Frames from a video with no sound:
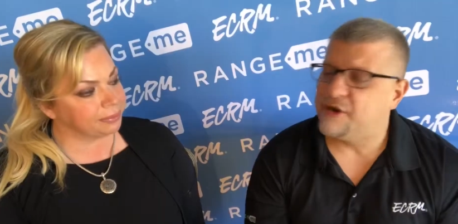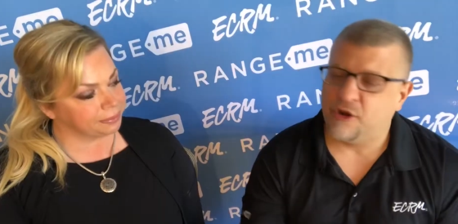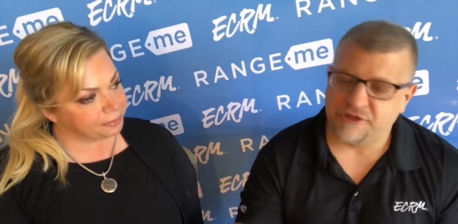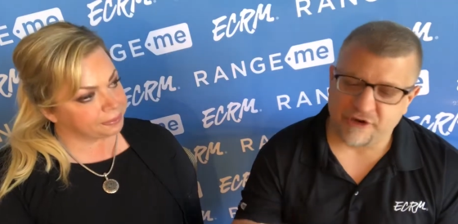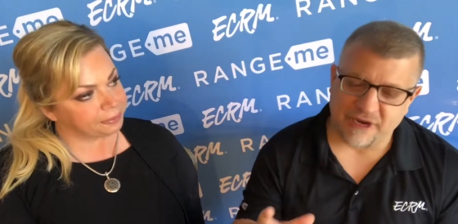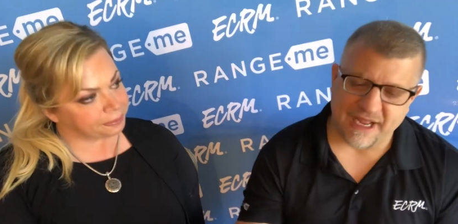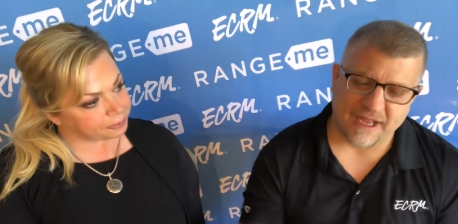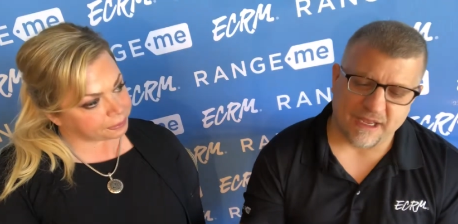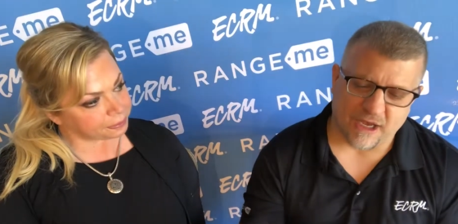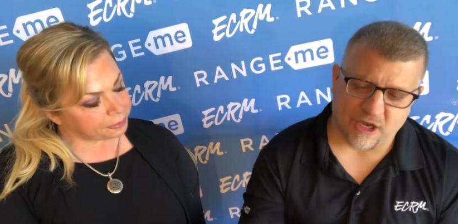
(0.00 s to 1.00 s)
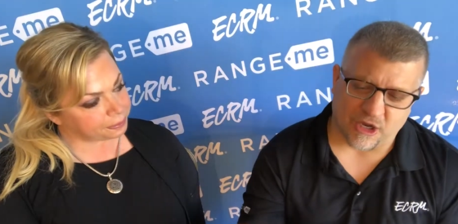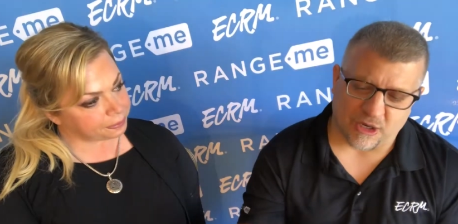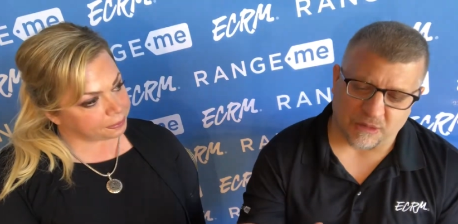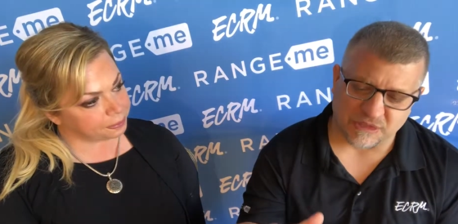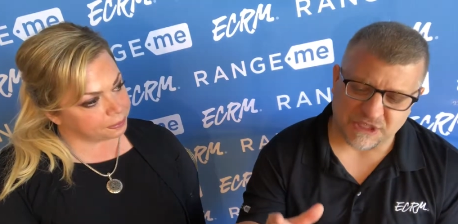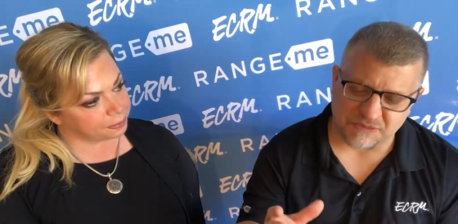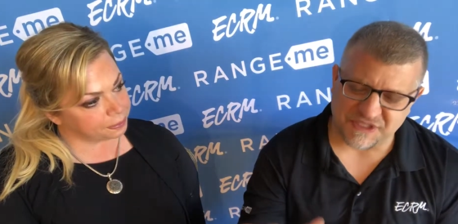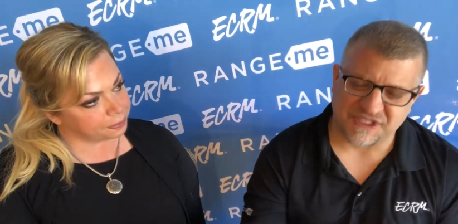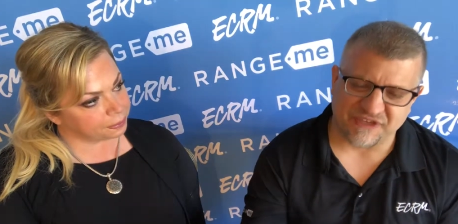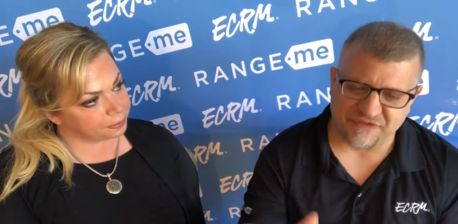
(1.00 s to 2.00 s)
Speaker 1: And are there uh,
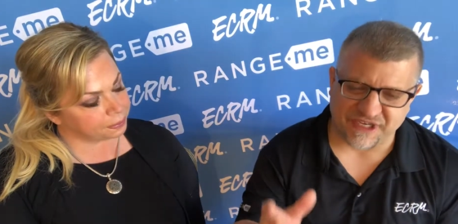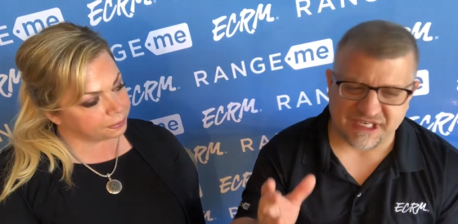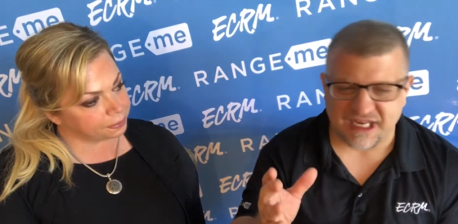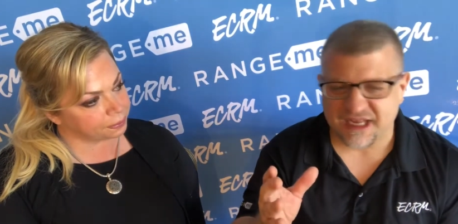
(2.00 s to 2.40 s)
specific,